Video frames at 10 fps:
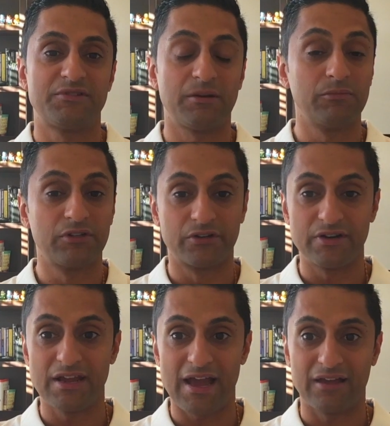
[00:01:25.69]
Tim
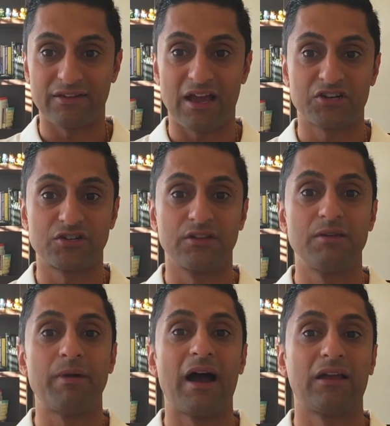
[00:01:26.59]
Leary has
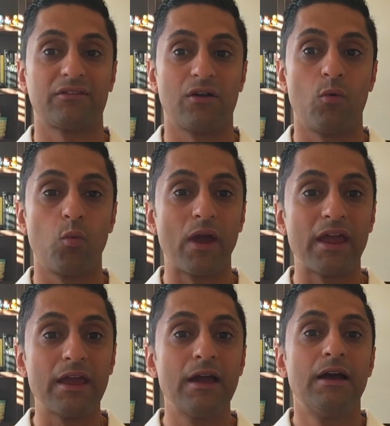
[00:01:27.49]
actually passed
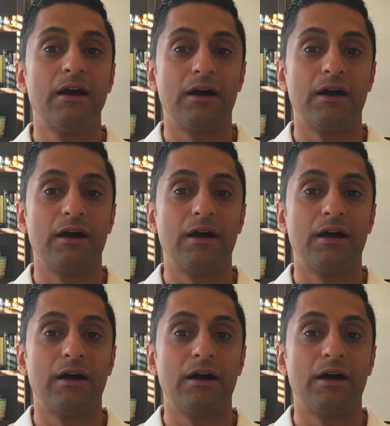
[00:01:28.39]
away.